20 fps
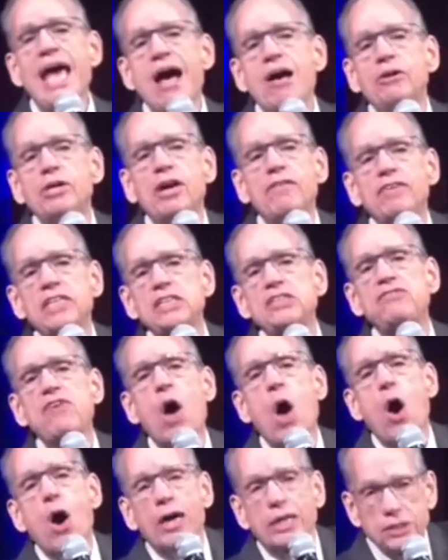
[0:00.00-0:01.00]
the sun
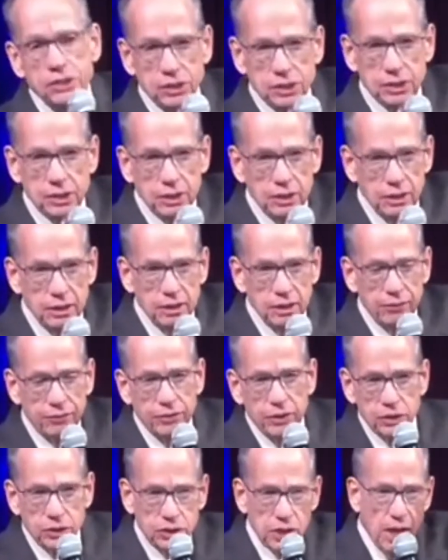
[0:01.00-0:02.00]
stood
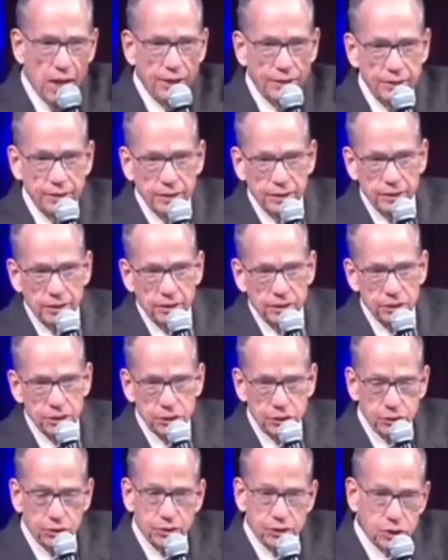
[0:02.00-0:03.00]
still. And
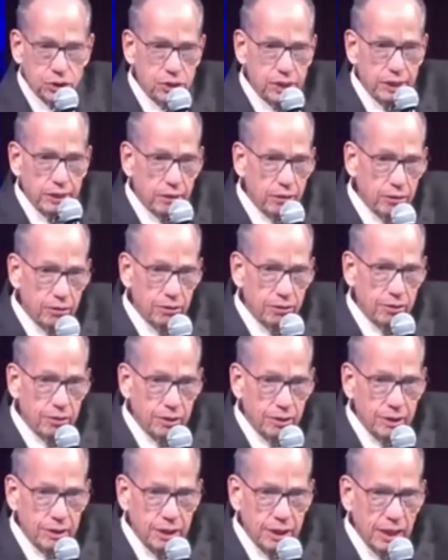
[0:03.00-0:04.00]
there's nothing
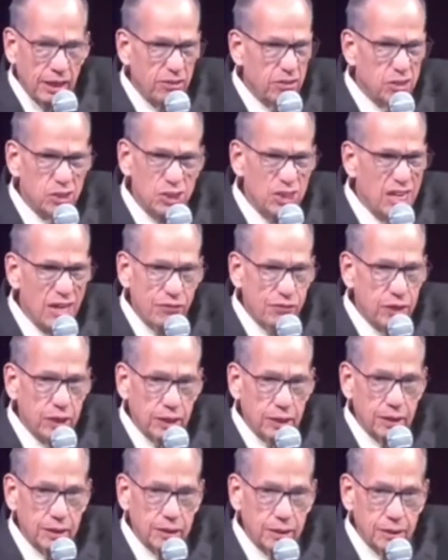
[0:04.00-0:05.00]

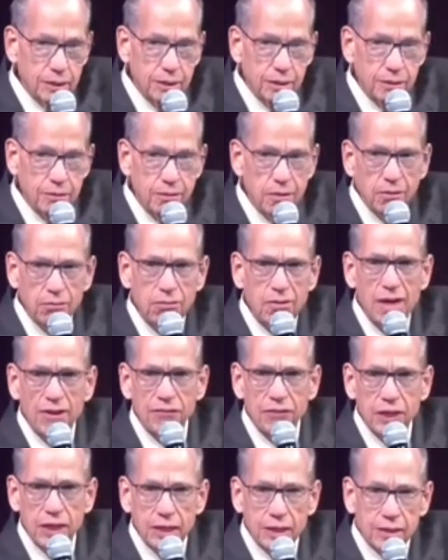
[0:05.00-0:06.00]
that my God
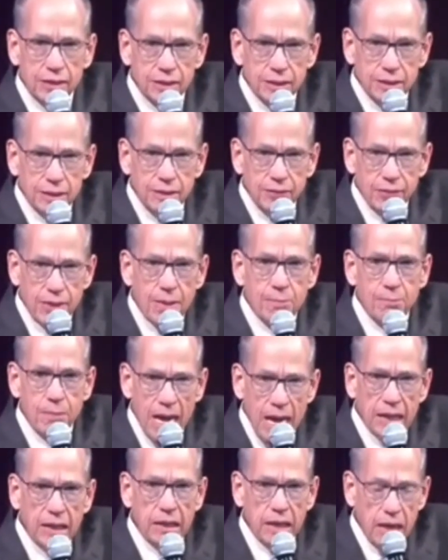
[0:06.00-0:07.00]
can't do.
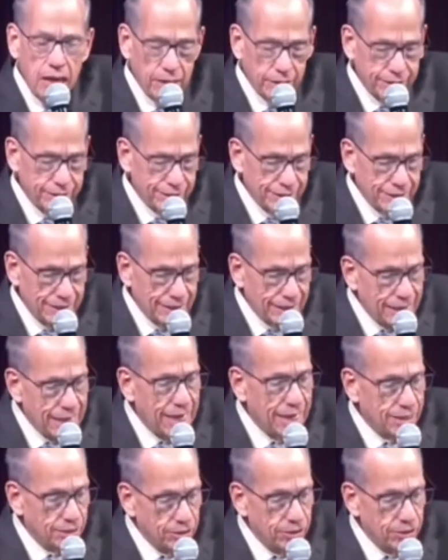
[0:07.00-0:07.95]
I think that